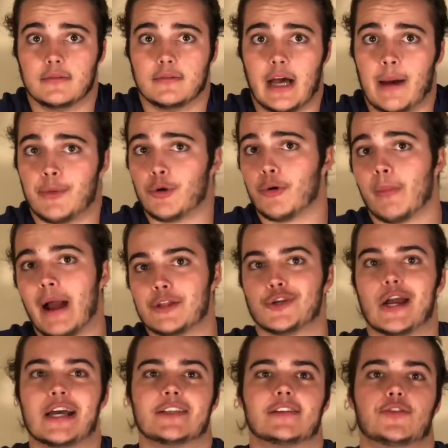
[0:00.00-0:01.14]
I'm going to remind you
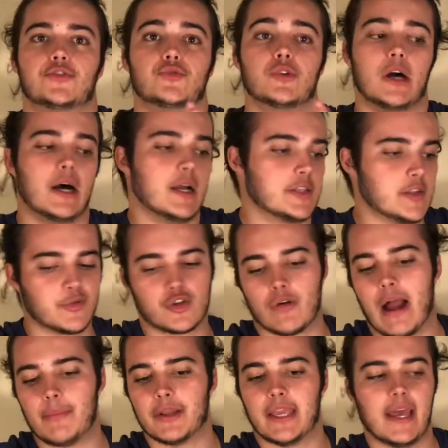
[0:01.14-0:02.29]
guys to
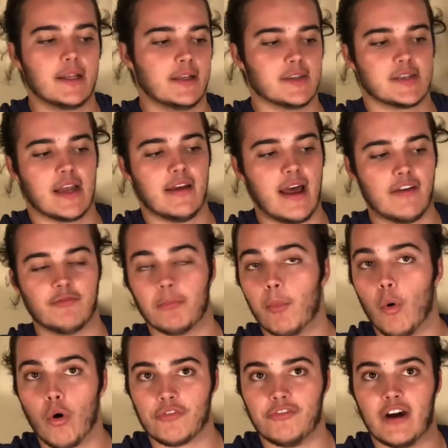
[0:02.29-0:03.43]
subscribe again because I have
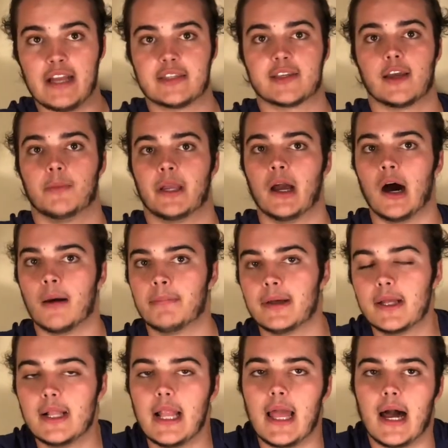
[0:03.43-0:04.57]
more fights coming up,
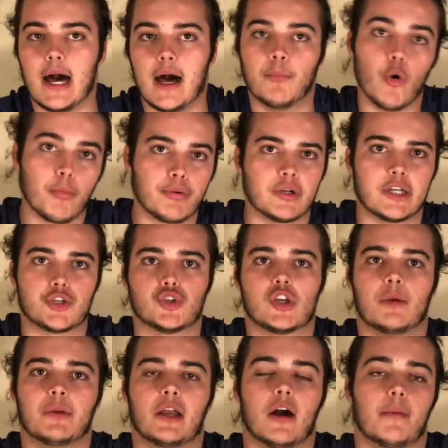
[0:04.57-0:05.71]
more predictions
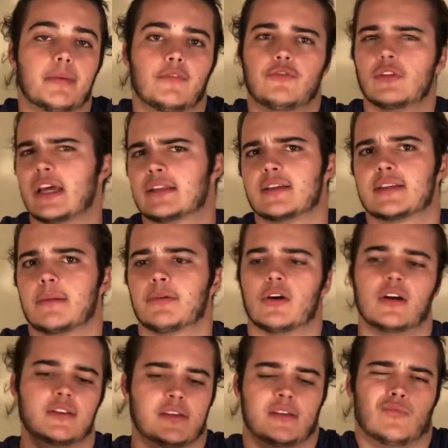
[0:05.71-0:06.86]
coming up. And if you like this type of
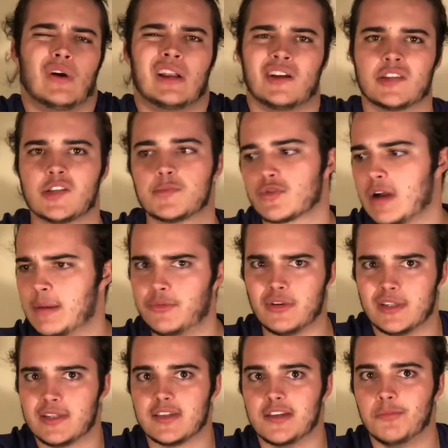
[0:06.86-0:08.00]
content, why not subscribe? You get
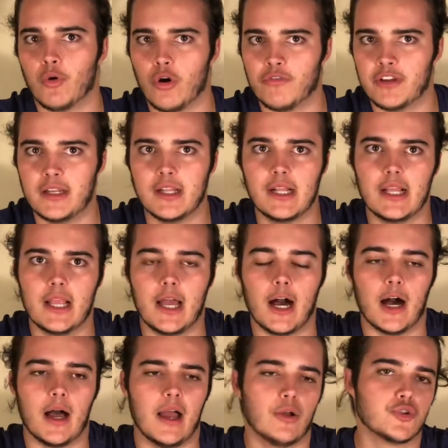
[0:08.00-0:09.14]
to see more of it.
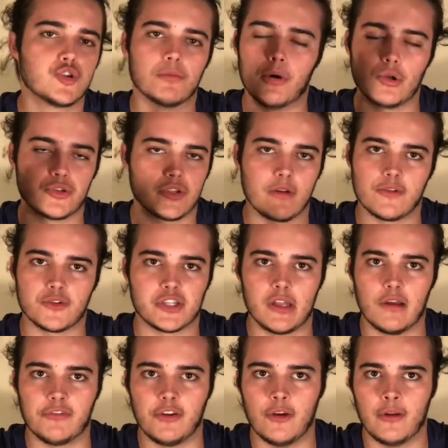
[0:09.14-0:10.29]
I also post other
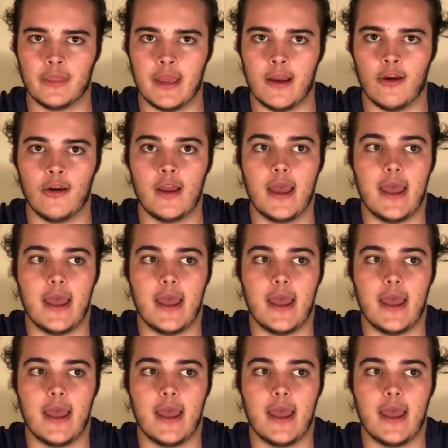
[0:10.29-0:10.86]
stuff here and there.